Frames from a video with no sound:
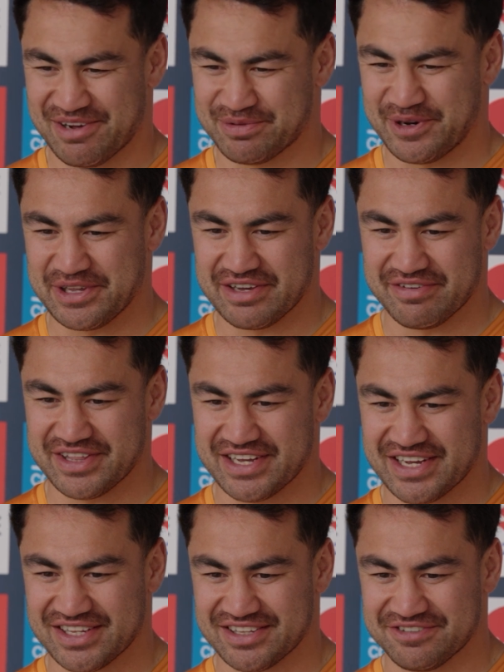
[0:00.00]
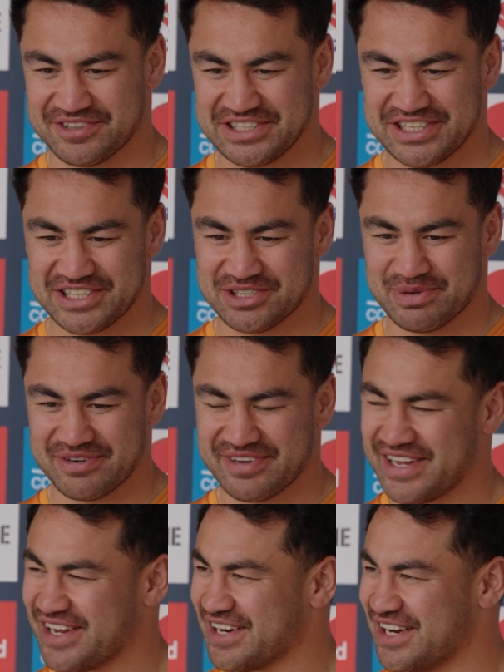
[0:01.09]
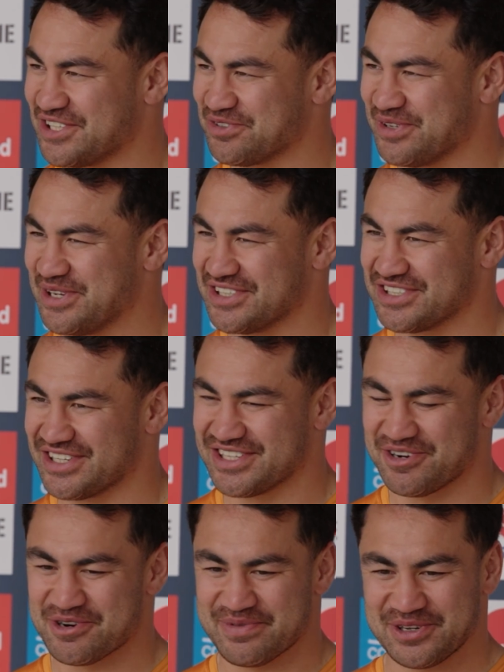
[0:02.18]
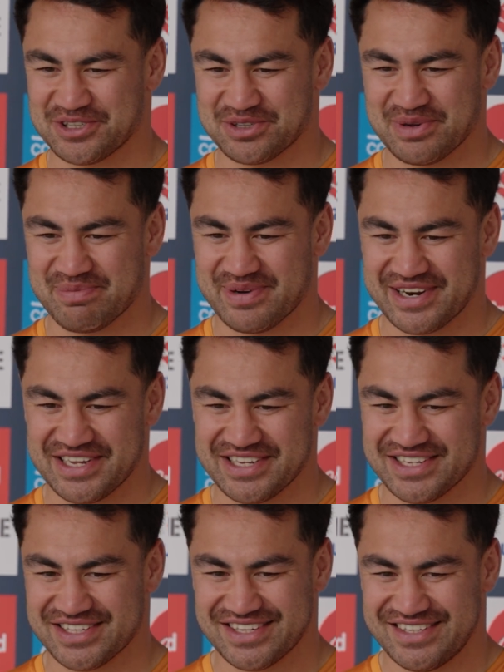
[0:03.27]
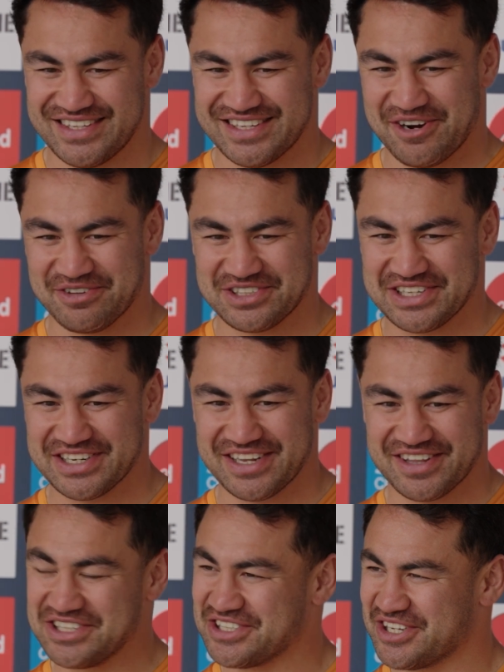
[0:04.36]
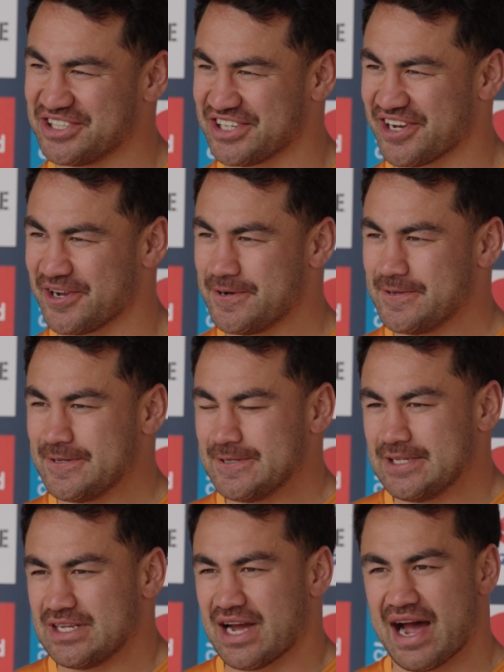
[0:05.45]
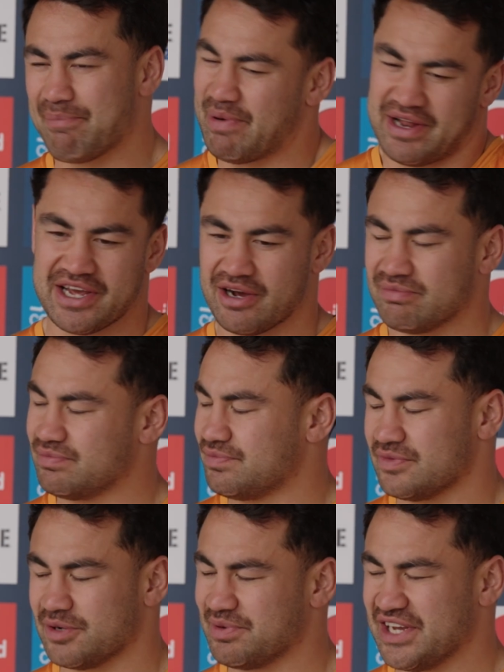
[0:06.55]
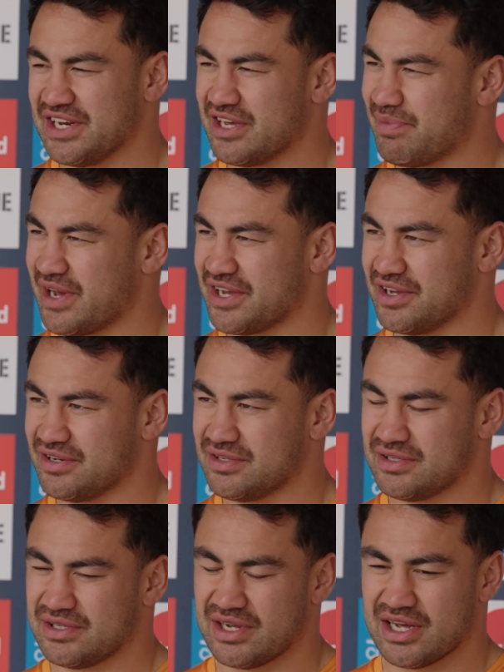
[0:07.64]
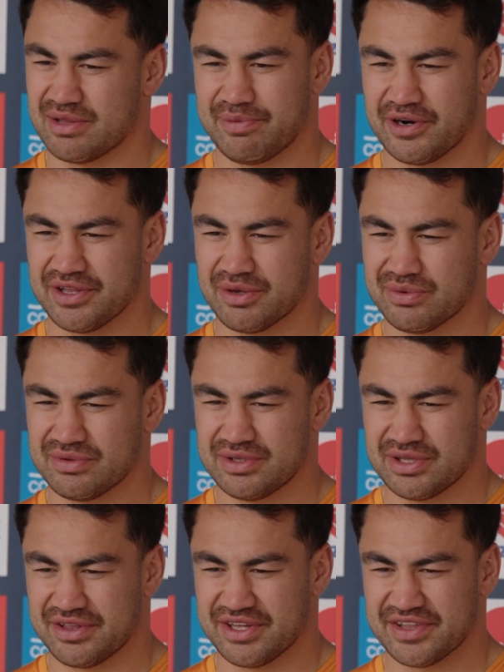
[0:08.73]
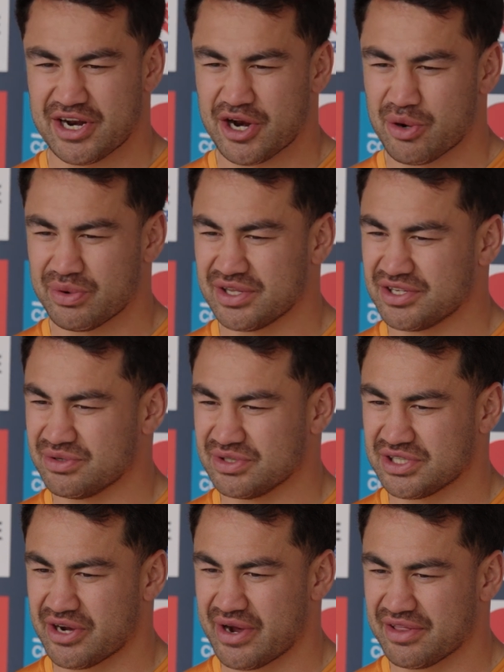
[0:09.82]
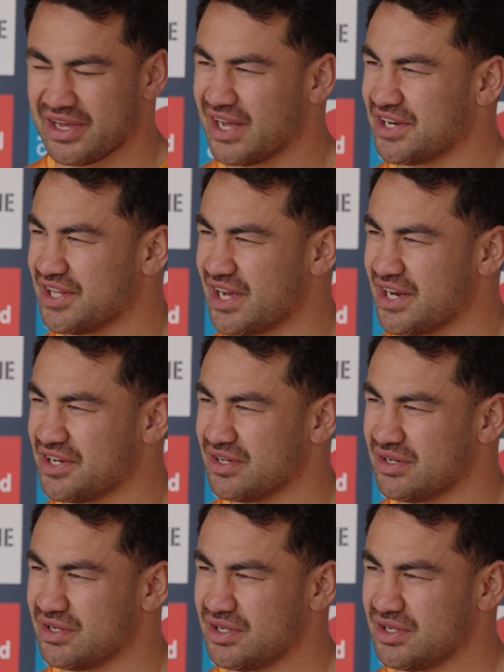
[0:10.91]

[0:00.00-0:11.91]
probably giving the physios a bit of a headache last week because I told him I was sweet, but he obviously didn't think so. So, but yeah, I'm keen to get back. And probably the thing that I don't want to do is go out there underdone, and